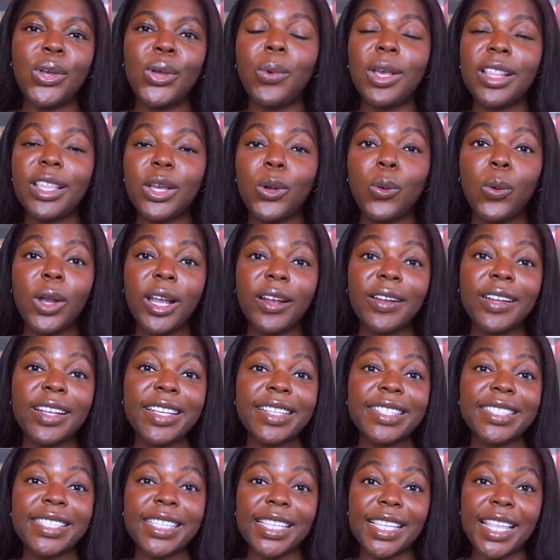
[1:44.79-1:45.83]
with
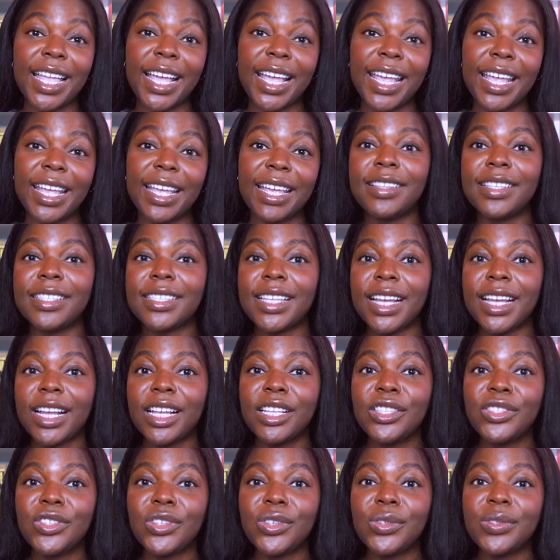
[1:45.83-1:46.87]
queries like the
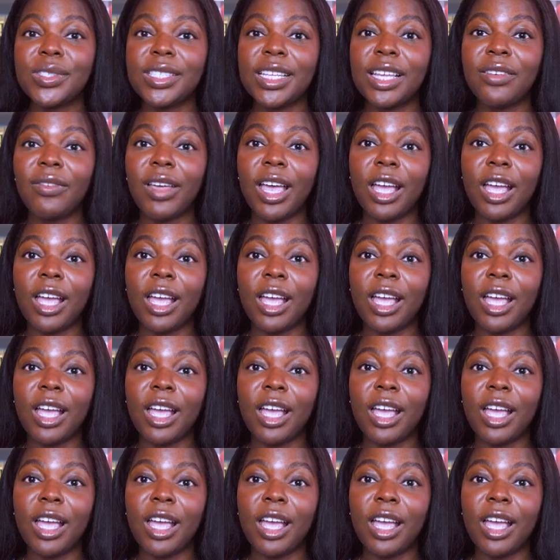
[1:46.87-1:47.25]
second Tuesday of